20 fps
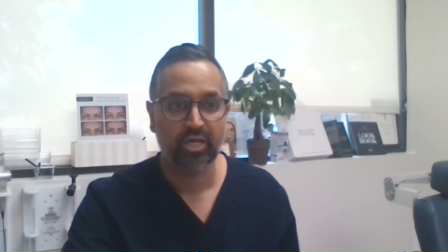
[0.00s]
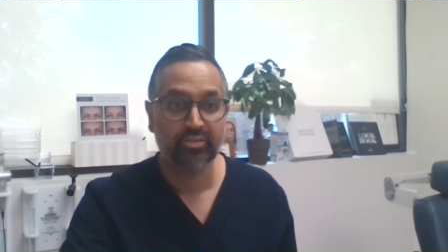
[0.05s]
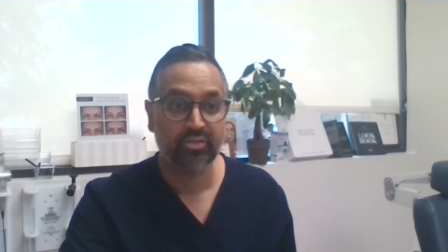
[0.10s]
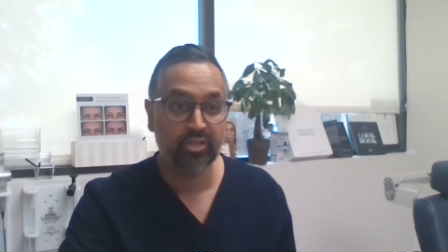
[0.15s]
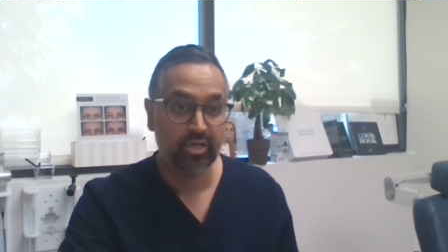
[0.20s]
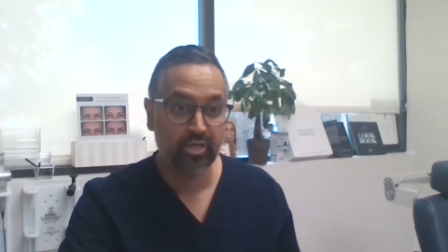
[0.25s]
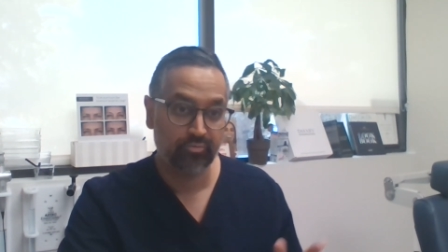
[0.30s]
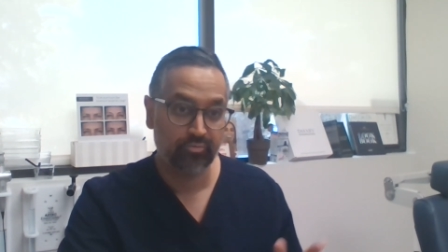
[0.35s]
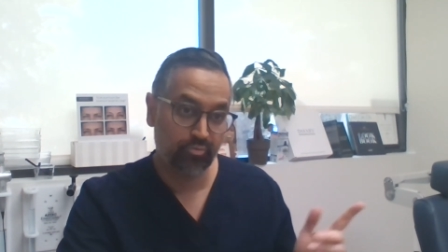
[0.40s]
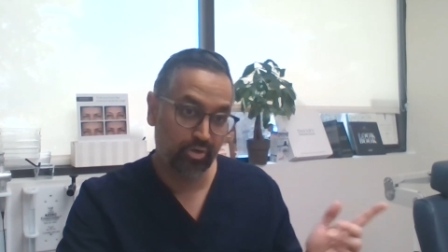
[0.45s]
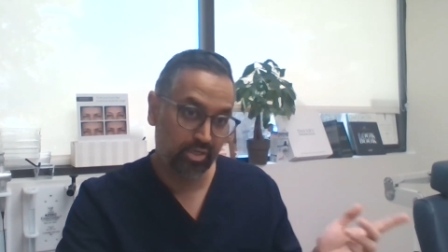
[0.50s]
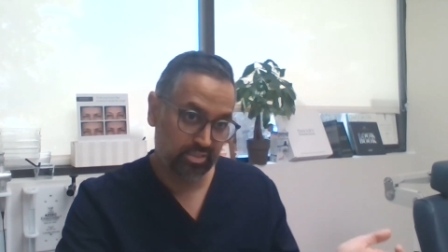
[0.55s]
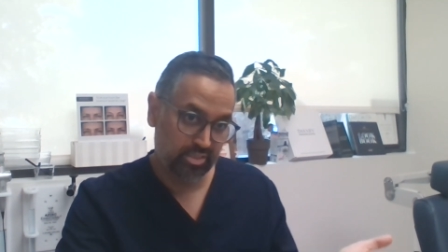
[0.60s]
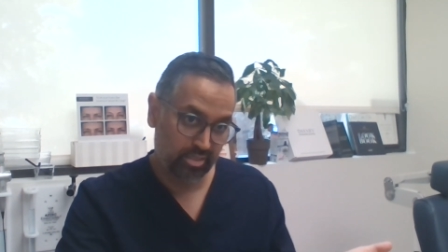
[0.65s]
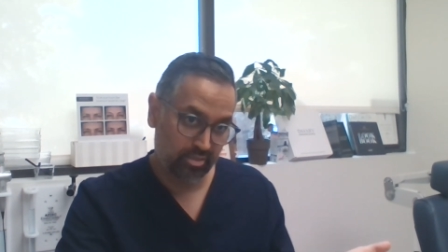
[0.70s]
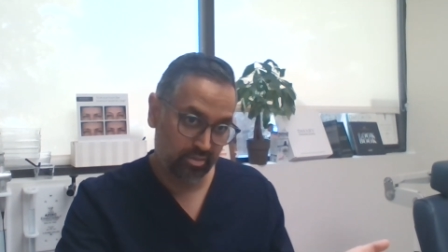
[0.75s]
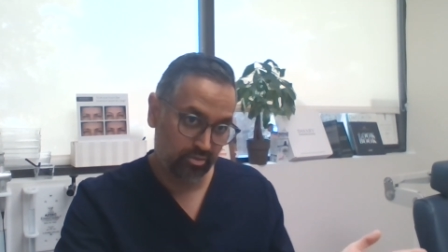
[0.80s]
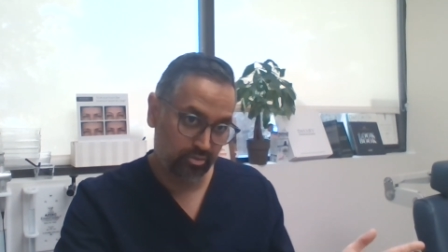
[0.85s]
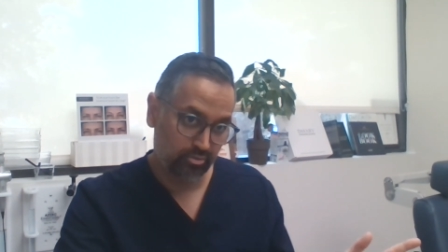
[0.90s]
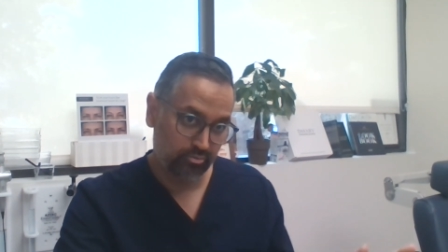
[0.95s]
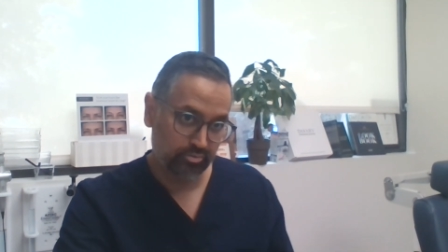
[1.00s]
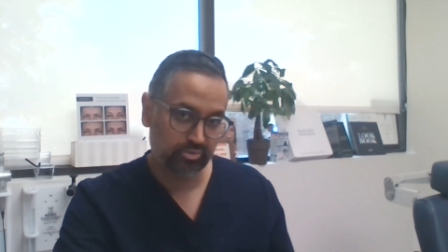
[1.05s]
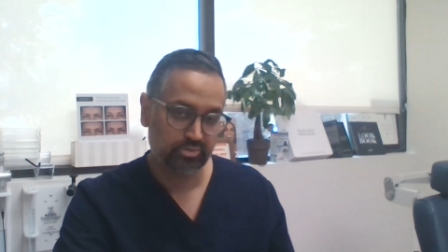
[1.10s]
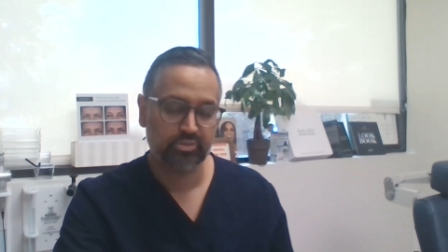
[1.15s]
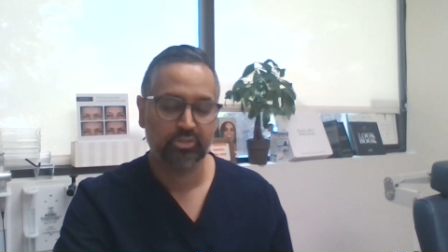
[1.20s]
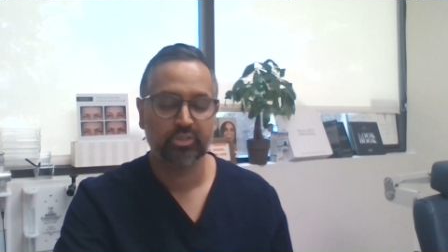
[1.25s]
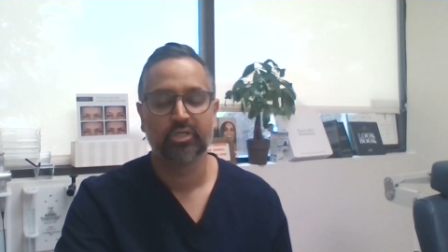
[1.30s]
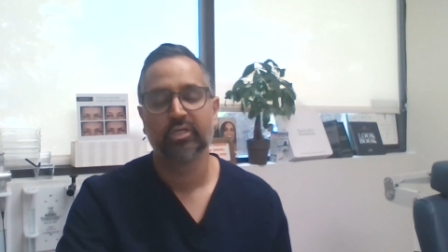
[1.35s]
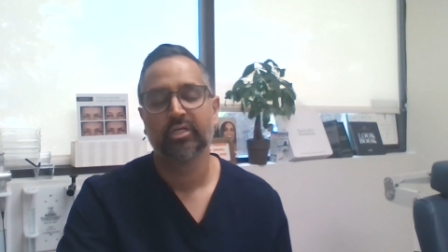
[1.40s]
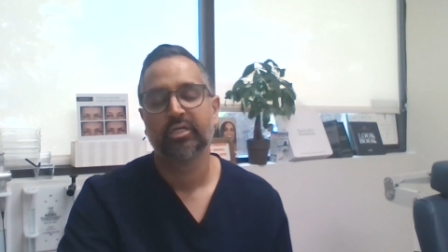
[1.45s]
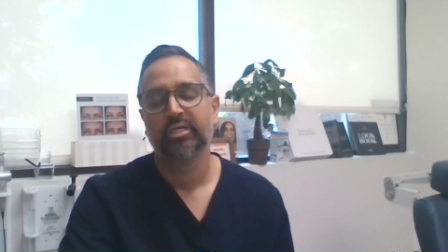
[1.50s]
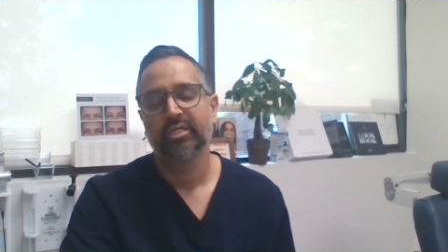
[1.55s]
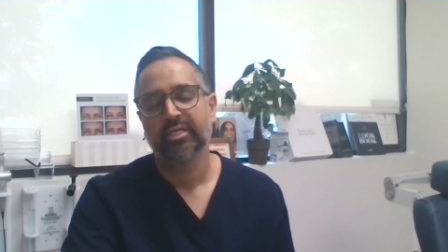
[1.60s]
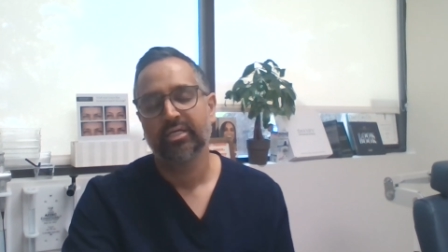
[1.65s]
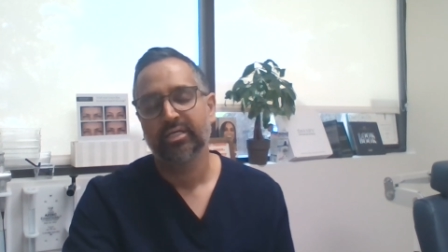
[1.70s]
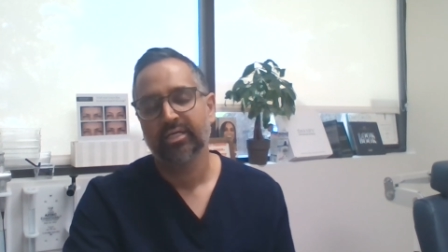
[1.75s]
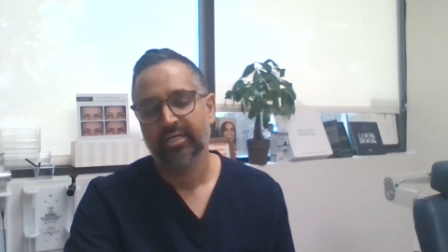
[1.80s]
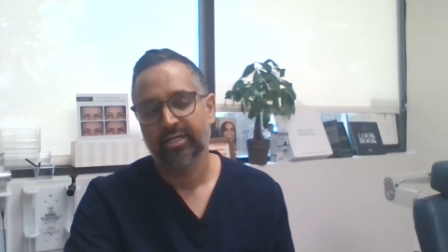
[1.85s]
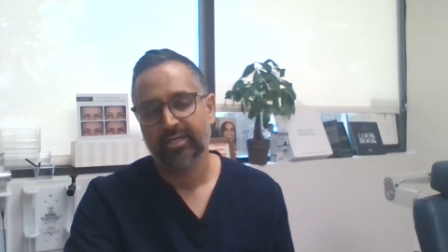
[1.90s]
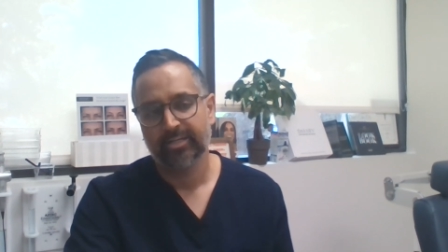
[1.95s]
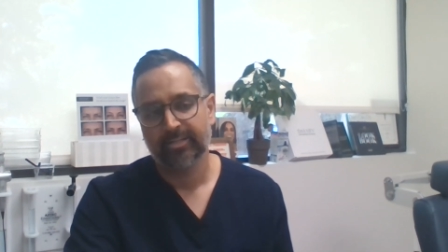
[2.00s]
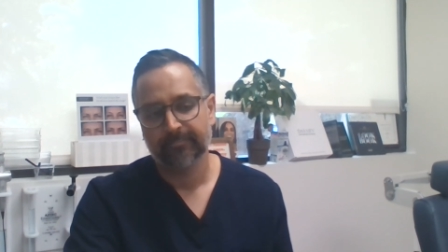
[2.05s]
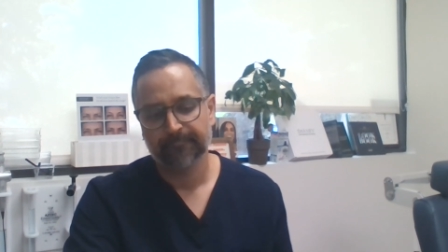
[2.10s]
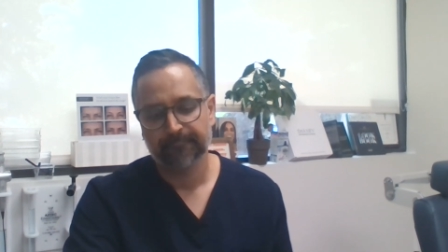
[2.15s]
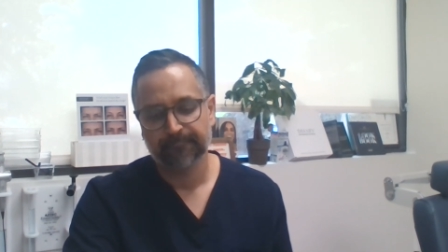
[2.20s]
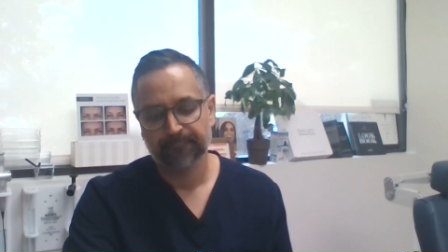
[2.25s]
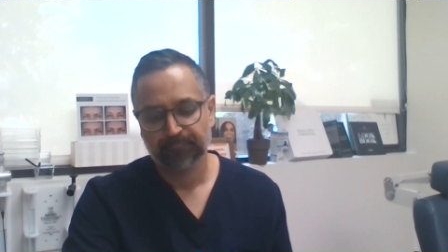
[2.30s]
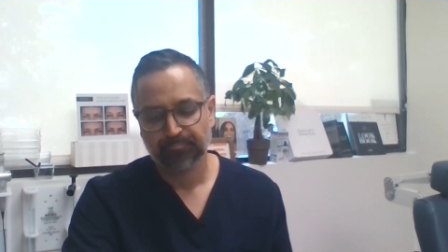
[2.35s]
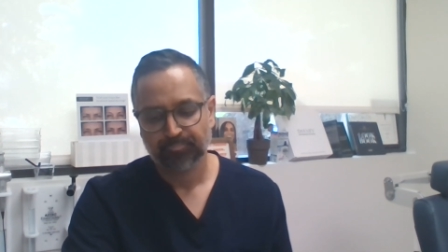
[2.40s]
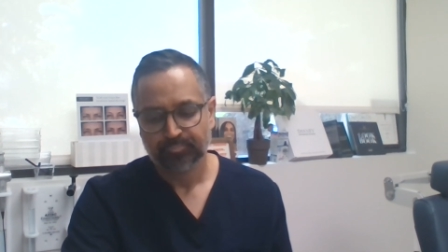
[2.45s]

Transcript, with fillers: on the right side of the nose. Um,